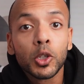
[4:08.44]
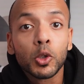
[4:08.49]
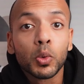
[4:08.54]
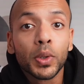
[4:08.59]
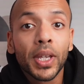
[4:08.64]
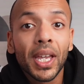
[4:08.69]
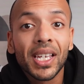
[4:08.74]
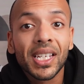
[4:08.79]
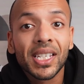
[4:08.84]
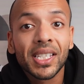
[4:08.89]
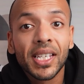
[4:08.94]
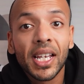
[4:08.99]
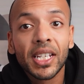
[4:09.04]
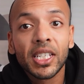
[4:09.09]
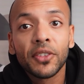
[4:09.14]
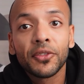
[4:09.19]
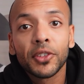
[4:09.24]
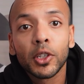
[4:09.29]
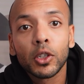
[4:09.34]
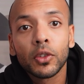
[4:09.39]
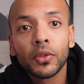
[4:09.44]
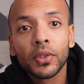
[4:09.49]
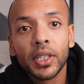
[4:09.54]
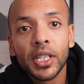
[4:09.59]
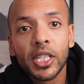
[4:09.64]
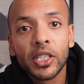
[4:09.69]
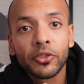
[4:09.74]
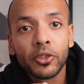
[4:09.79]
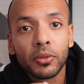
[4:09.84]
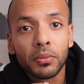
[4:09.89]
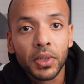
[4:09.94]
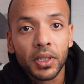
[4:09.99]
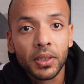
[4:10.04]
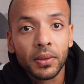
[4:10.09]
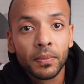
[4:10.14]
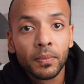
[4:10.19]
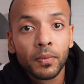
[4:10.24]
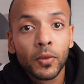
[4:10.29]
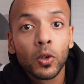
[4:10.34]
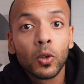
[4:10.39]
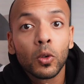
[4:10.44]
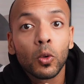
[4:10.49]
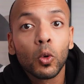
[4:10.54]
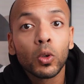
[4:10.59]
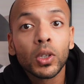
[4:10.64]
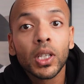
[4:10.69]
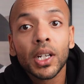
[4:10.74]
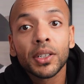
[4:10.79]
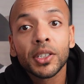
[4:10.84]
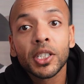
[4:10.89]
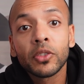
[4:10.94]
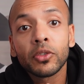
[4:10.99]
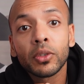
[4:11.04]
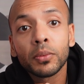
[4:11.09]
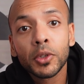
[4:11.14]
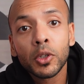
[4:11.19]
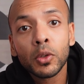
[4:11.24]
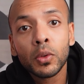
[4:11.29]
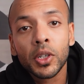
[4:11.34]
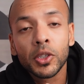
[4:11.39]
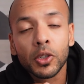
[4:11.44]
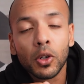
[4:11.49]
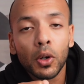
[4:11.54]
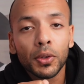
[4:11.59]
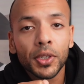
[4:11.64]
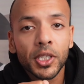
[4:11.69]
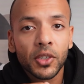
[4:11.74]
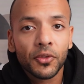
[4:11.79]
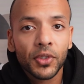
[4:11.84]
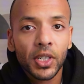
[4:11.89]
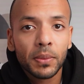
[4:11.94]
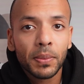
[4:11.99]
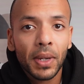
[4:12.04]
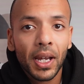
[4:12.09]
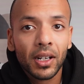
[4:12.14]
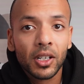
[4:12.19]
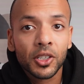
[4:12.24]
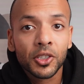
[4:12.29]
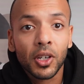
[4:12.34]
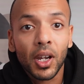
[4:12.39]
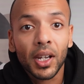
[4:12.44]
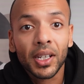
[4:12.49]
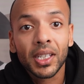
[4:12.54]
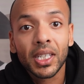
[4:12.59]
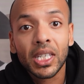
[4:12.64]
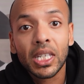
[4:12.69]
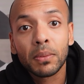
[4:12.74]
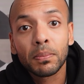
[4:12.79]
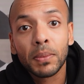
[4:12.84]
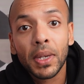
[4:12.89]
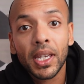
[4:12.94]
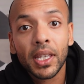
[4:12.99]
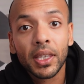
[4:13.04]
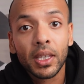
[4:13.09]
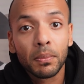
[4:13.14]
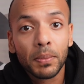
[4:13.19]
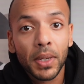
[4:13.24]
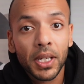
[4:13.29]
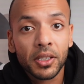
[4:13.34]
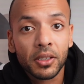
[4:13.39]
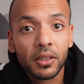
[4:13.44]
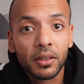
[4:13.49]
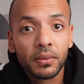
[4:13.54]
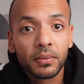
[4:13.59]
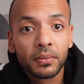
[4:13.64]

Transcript: you'll get a steady flow of leads from me. All I need from you is honest feedback so I can keep making them better.